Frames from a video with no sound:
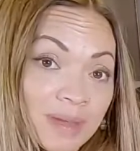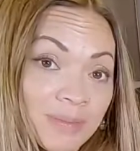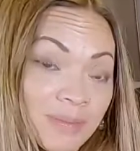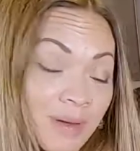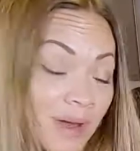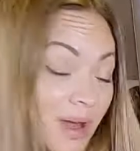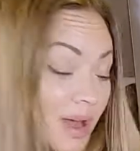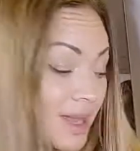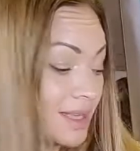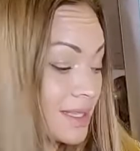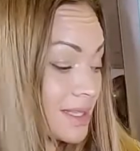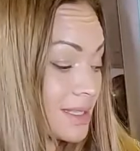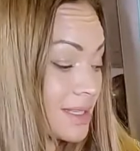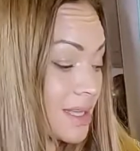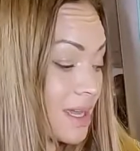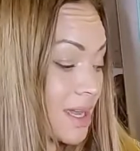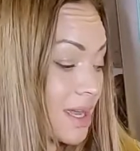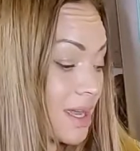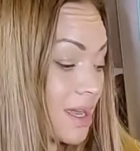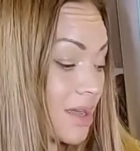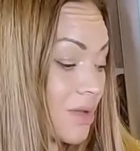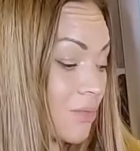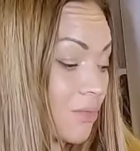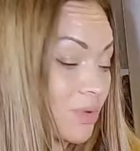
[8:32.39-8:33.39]

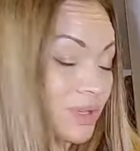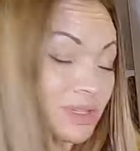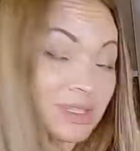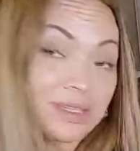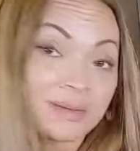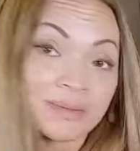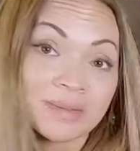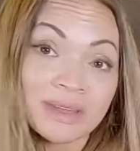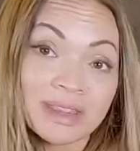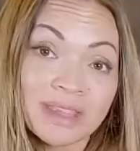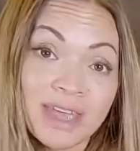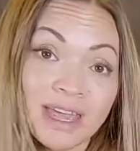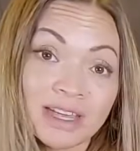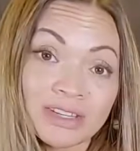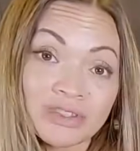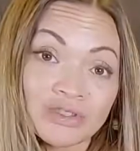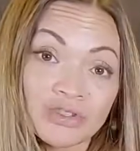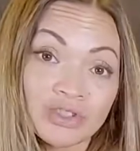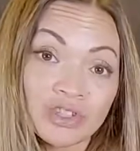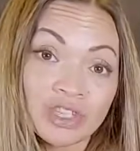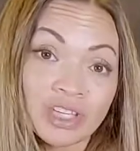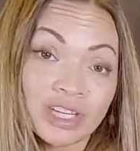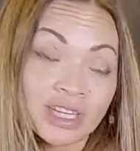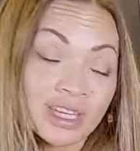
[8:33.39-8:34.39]
pasta with some of the extra
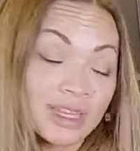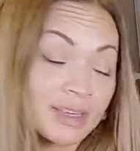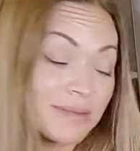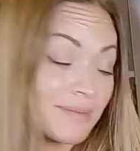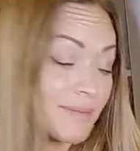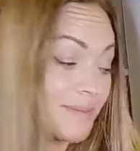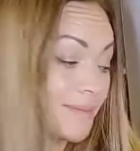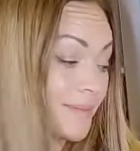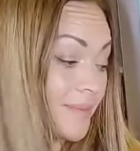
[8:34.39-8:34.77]
chicken,